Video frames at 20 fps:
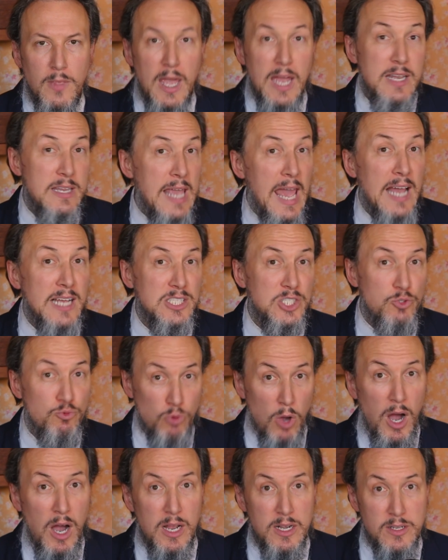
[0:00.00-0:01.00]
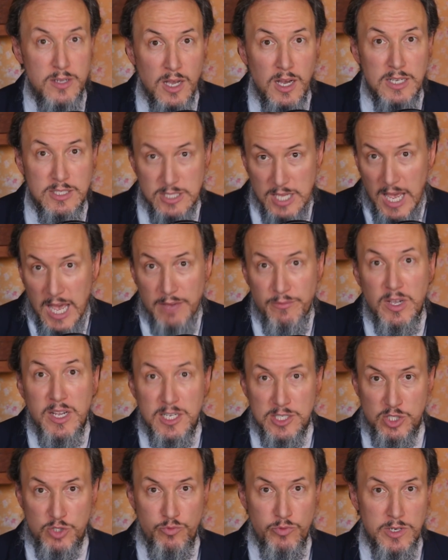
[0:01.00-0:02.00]
And yes, Ron does have a
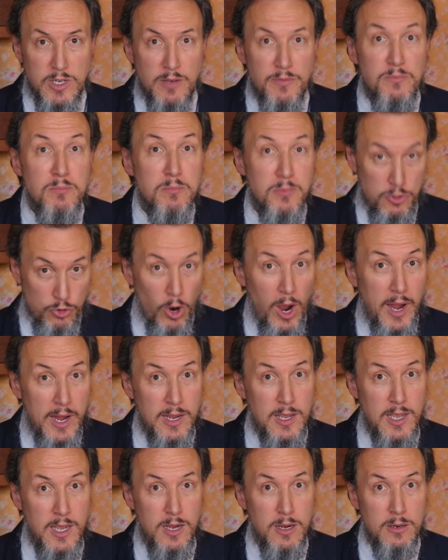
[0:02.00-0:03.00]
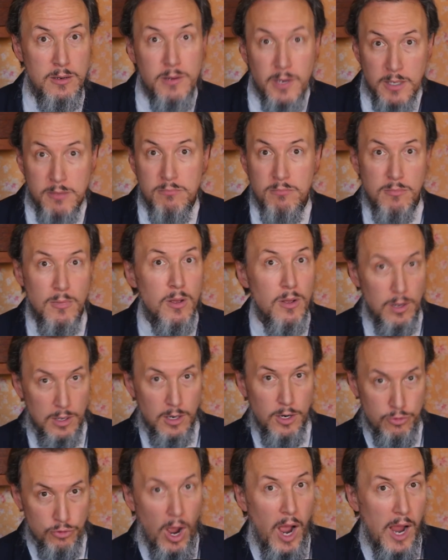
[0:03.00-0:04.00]
history of crying here and
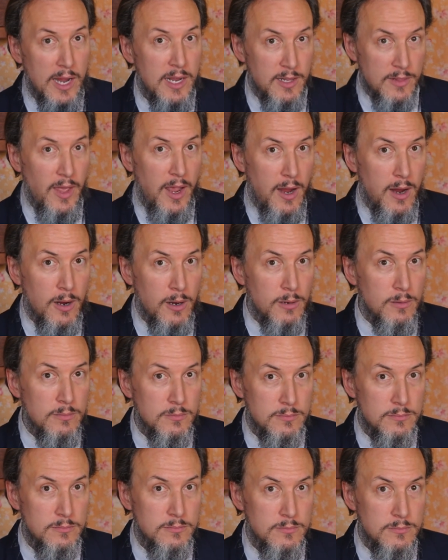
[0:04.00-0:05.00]
crying there.